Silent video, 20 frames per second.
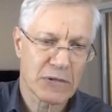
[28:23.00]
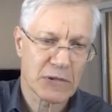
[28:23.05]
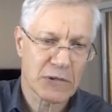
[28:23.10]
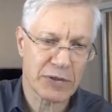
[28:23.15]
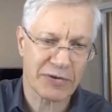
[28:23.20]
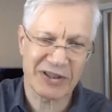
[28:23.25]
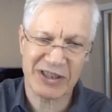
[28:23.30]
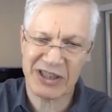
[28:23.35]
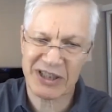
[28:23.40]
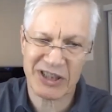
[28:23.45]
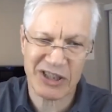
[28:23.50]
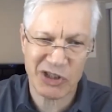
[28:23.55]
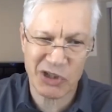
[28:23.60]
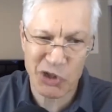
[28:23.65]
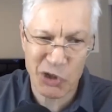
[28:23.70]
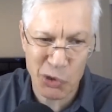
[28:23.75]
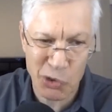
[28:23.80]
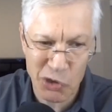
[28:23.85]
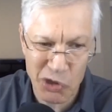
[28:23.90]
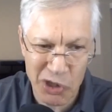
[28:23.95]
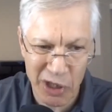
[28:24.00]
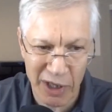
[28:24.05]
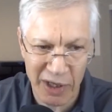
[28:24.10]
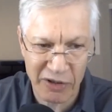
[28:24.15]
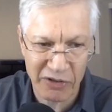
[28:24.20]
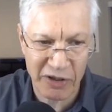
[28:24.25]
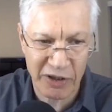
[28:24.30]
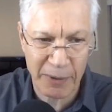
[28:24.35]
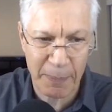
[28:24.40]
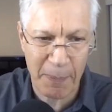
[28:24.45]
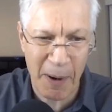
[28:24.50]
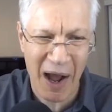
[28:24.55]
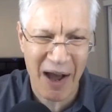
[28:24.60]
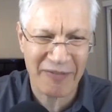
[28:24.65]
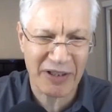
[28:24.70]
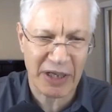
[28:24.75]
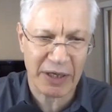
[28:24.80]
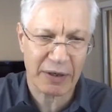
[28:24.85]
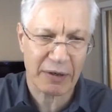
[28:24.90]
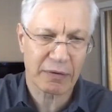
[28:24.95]
They're institutionalized into
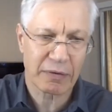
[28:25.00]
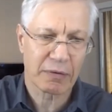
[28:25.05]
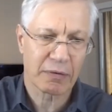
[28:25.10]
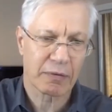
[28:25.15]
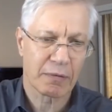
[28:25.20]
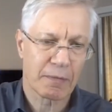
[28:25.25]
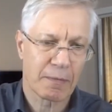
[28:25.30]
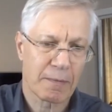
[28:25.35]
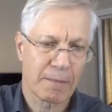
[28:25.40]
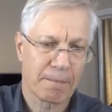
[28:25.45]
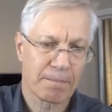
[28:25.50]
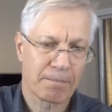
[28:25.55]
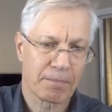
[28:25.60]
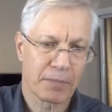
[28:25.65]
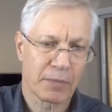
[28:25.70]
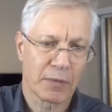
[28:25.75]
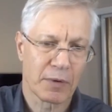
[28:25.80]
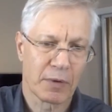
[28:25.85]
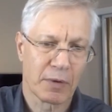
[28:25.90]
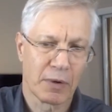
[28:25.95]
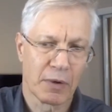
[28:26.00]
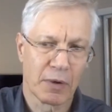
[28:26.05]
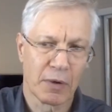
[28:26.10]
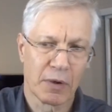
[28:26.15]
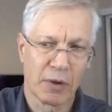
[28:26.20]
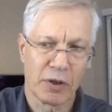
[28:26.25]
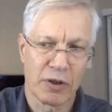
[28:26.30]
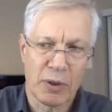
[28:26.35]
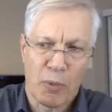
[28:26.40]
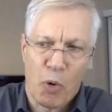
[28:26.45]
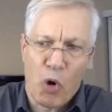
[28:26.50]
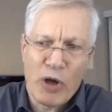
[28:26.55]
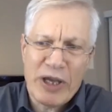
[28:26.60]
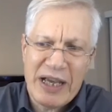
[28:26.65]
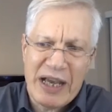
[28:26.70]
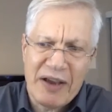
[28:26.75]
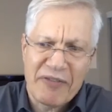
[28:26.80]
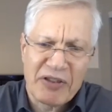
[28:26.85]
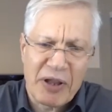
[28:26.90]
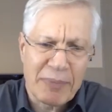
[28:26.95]
poverty. The more you
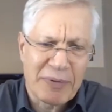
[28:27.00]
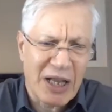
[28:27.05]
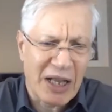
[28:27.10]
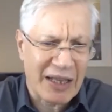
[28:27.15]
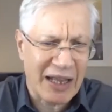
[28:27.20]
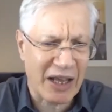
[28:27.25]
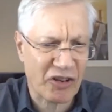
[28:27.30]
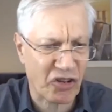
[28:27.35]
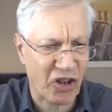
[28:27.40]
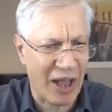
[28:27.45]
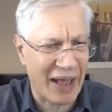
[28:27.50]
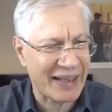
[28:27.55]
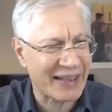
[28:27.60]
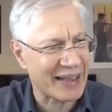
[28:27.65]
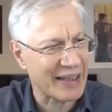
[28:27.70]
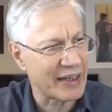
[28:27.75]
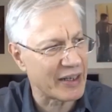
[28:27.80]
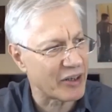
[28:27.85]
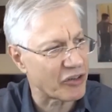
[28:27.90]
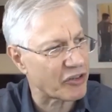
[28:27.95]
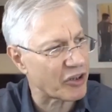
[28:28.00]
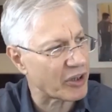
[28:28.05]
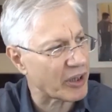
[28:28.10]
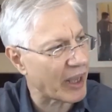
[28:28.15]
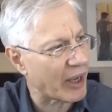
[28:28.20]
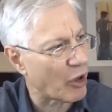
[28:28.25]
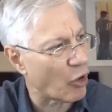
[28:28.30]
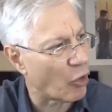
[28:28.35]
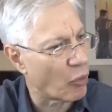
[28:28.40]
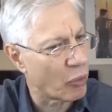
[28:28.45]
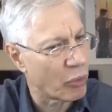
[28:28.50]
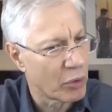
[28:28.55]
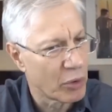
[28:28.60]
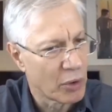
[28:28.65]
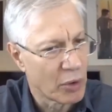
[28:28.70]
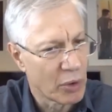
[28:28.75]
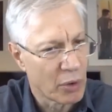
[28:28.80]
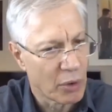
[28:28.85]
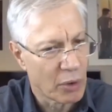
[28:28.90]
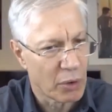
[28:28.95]
give them, the less likely it is that they go
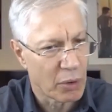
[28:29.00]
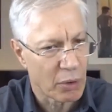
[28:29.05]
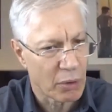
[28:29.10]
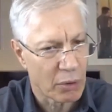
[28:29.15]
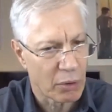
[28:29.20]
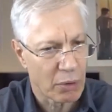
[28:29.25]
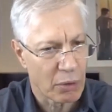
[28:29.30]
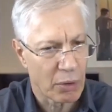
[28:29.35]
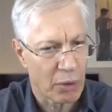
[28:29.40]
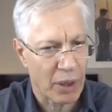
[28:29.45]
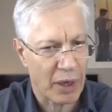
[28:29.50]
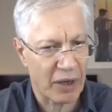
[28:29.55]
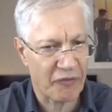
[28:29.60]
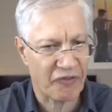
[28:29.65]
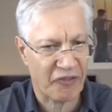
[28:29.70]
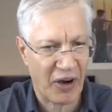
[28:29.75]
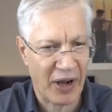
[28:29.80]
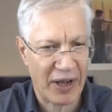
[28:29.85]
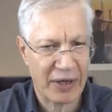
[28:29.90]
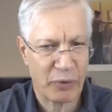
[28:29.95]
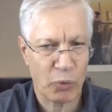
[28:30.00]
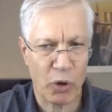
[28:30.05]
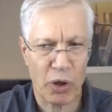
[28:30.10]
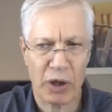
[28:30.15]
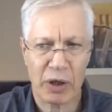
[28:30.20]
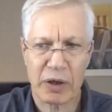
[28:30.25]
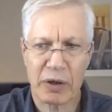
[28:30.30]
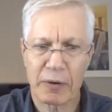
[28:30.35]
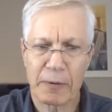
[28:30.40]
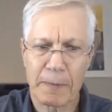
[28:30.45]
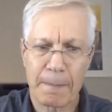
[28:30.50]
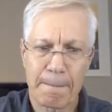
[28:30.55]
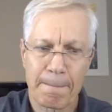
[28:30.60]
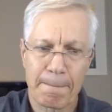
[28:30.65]
and find work.